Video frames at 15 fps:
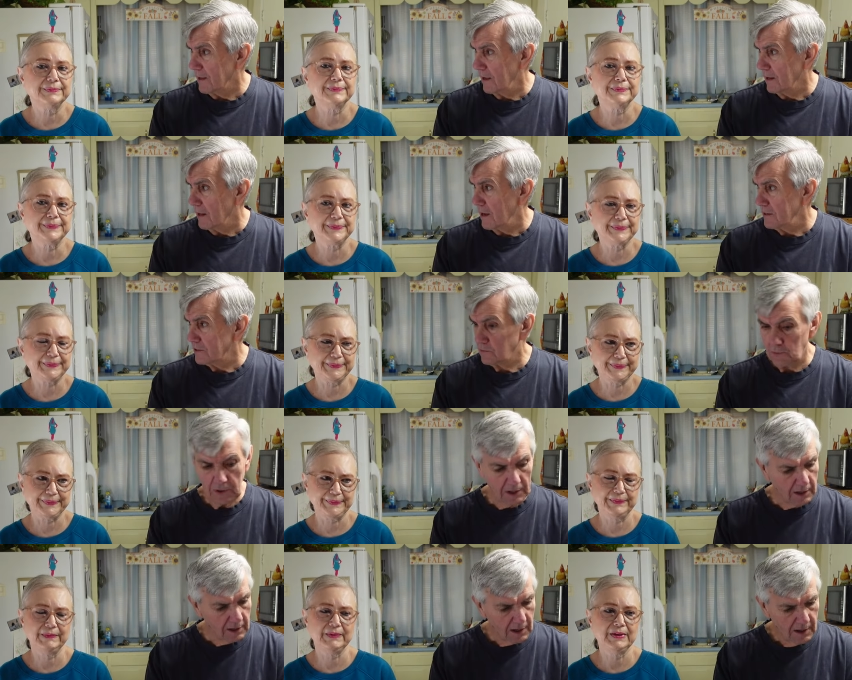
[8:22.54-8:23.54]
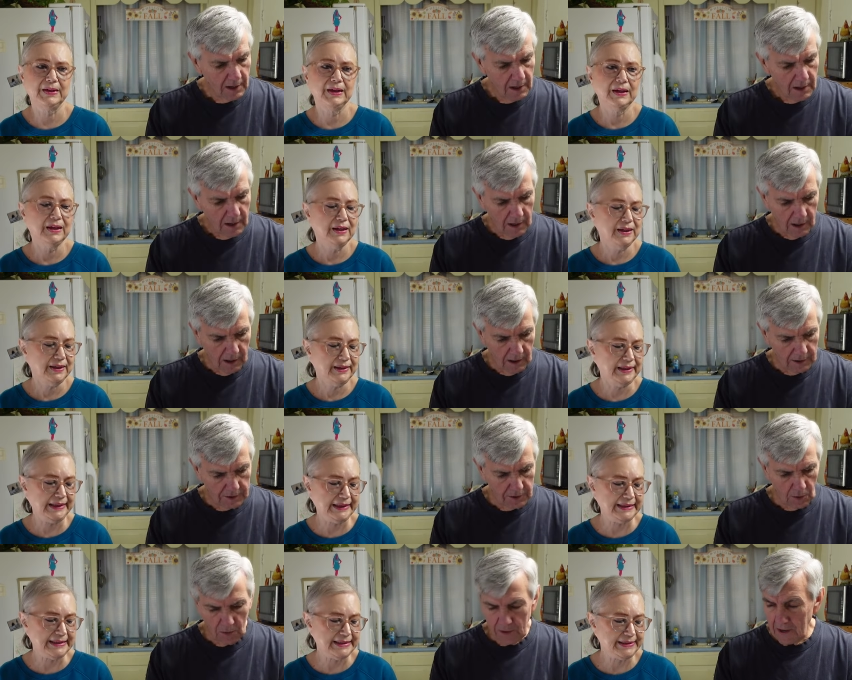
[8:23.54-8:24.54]
Speaker 1: that last week. Uh,
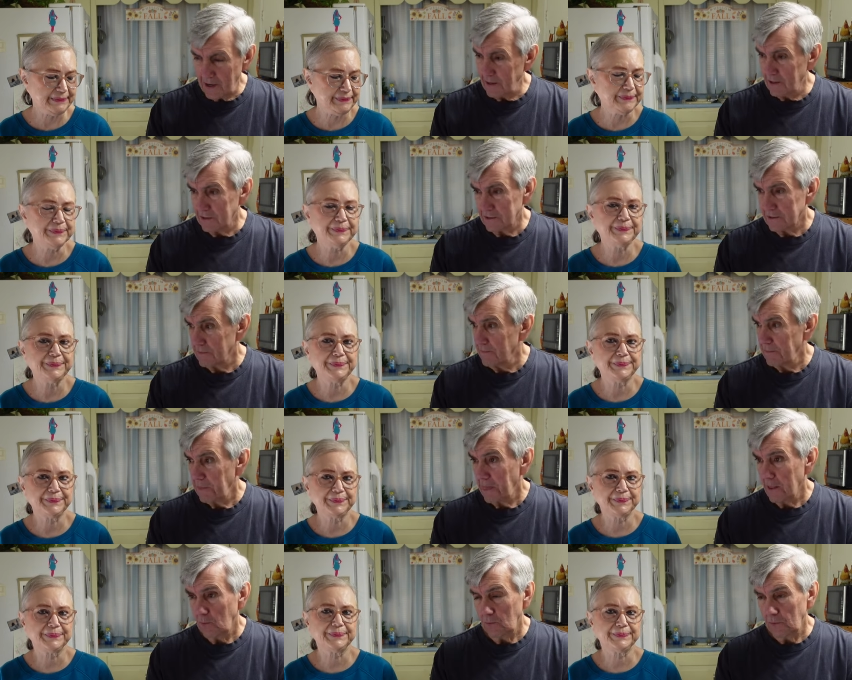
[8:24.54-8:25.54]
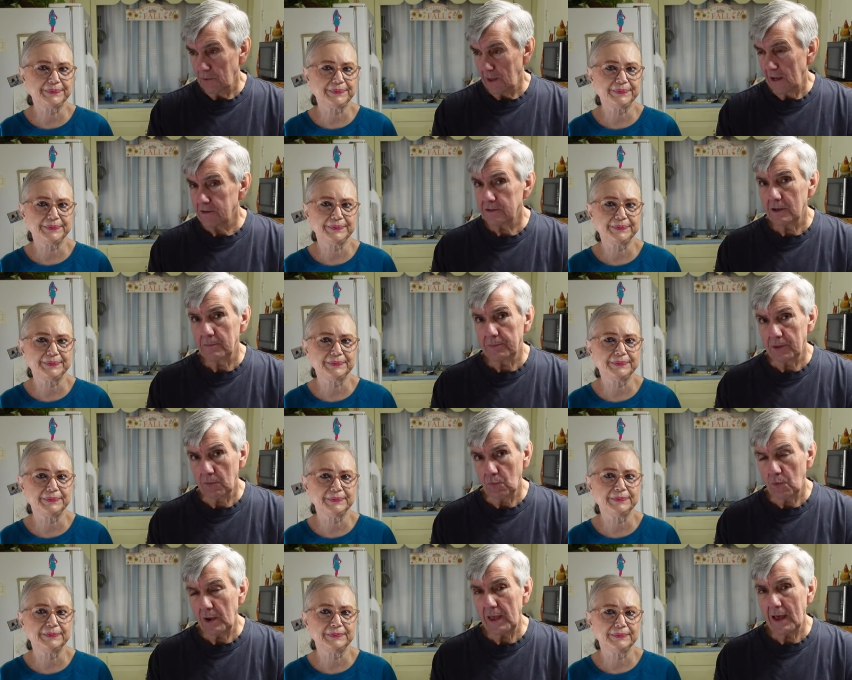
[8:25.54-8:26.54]
yes. Tornadoes that's
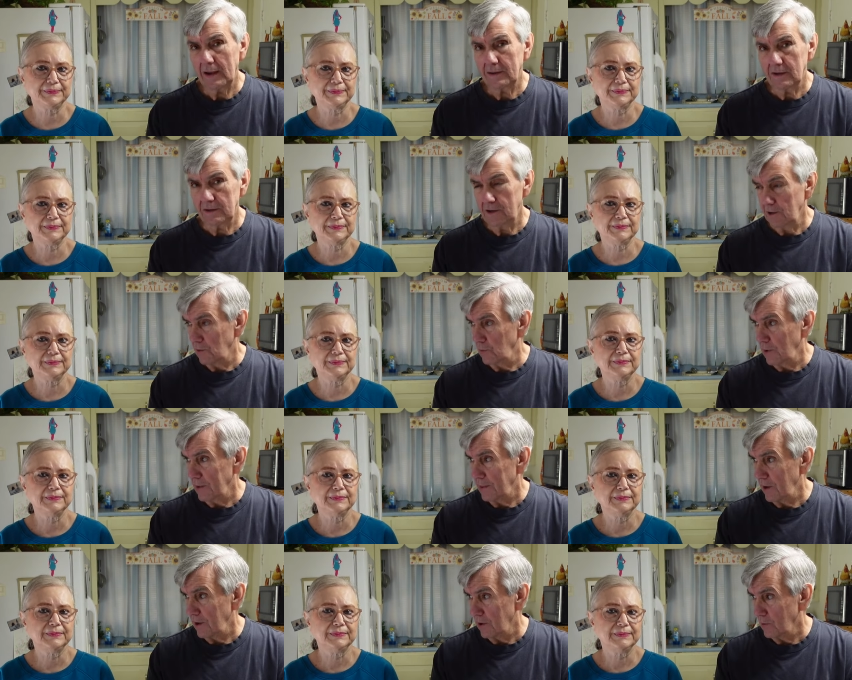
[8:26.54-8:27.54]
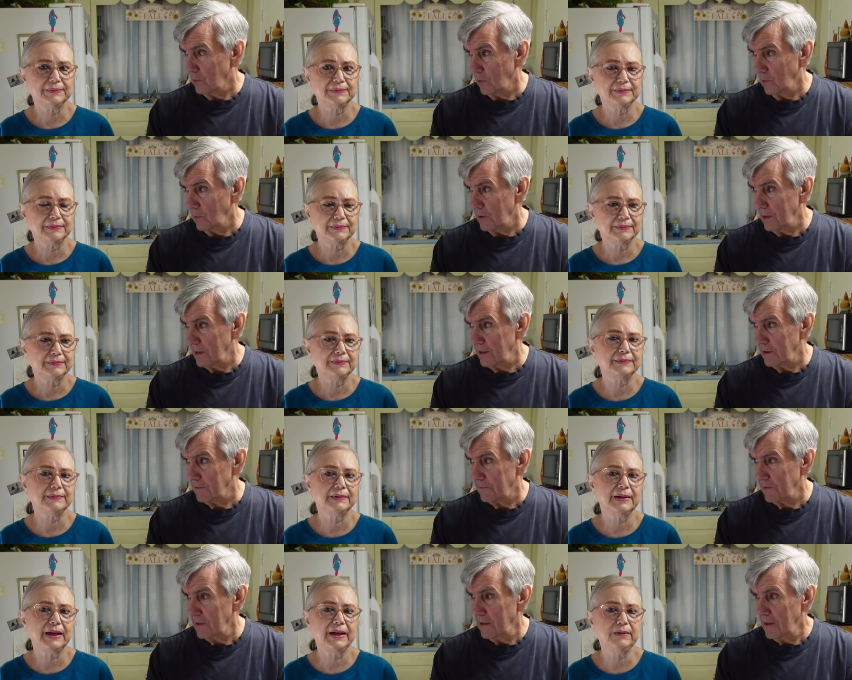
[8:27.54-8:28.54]
something we have to deal with here where we
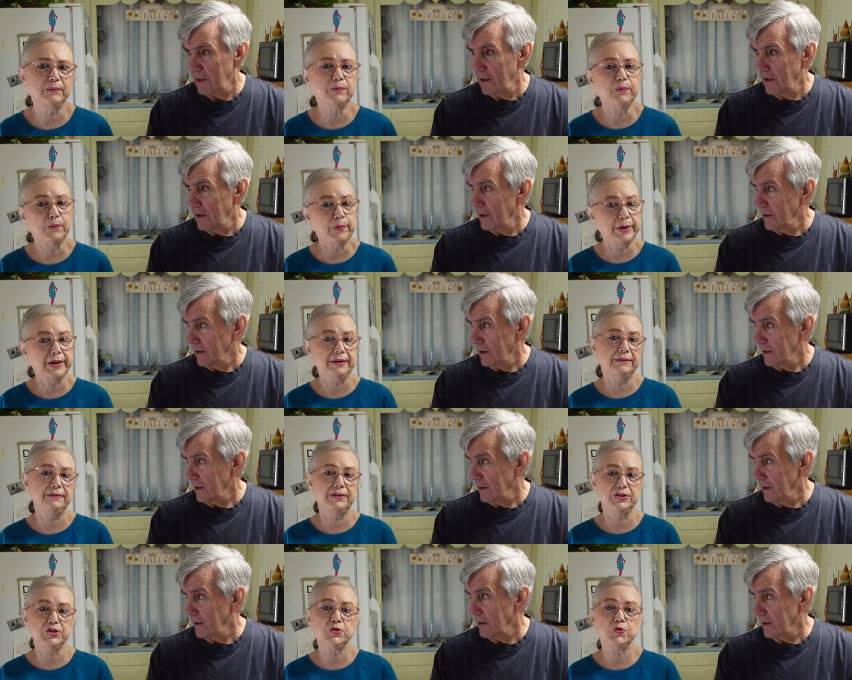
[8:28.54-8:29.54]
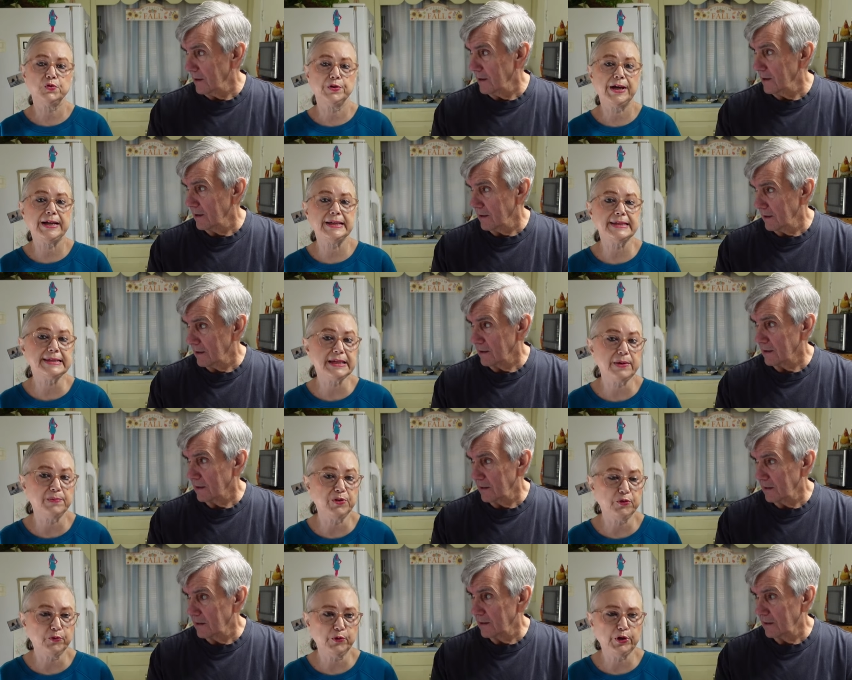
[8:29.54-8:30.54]
live.
Speaker 2: And when the tornadoes
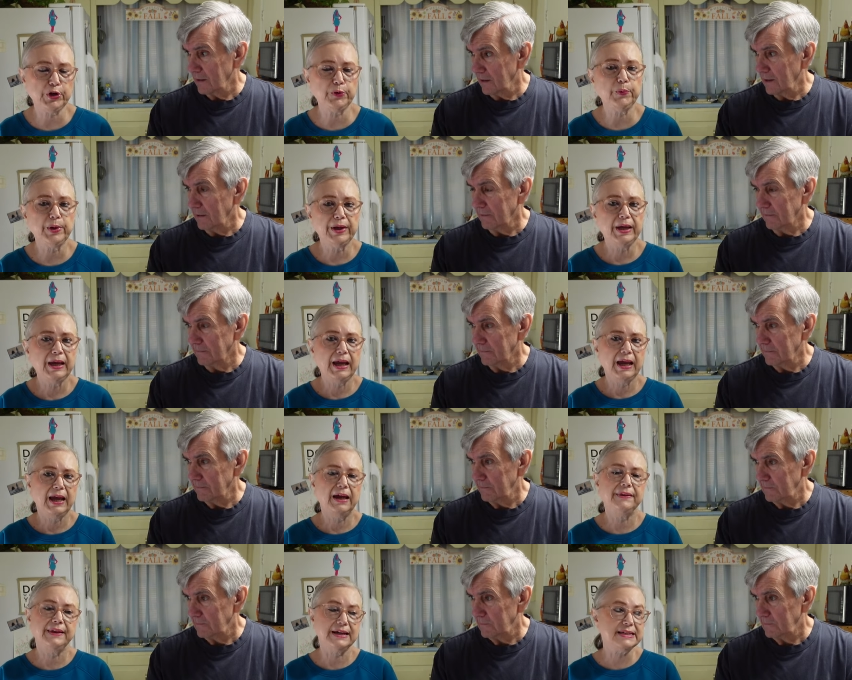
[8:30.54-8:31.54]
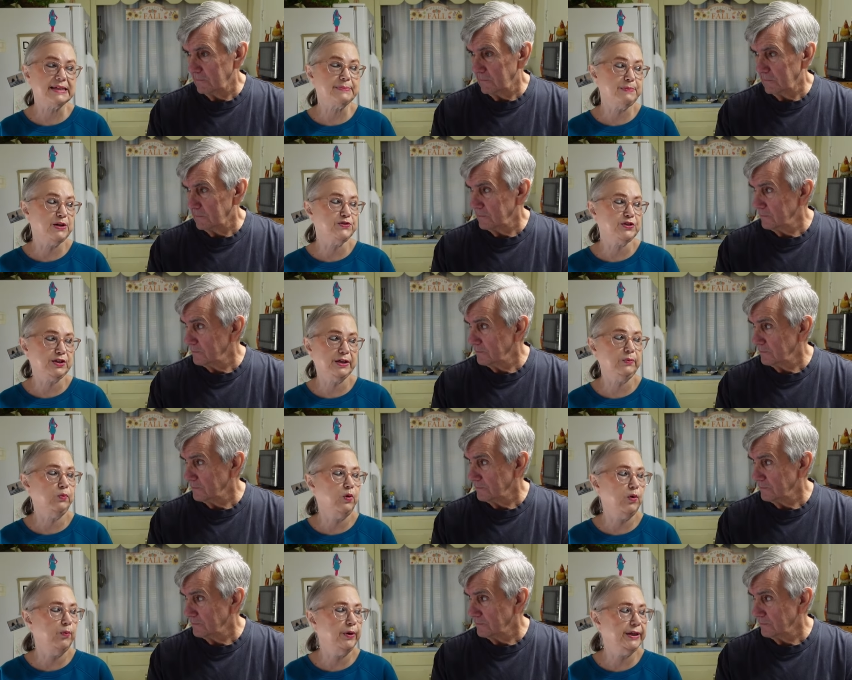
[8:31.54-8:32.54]
come through, mm-hmm. that's mostly
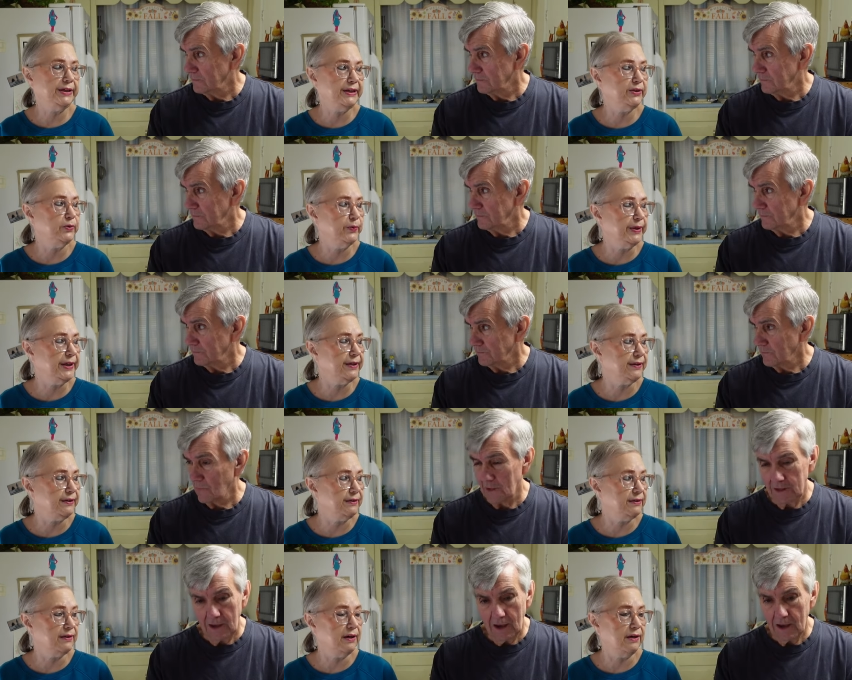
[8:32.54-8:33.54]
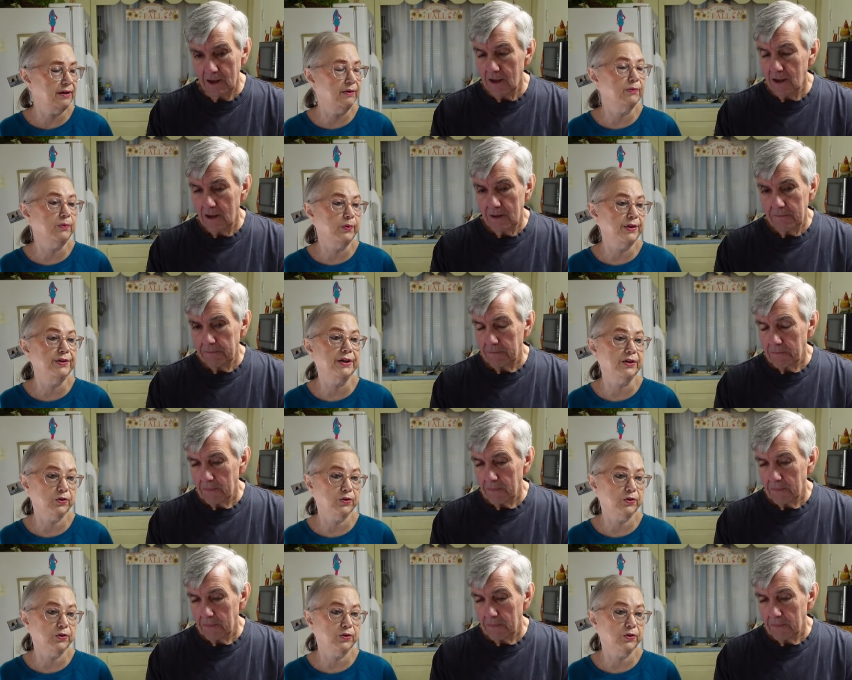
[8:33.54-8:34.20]
what we deal with. Yeah. Uh, when the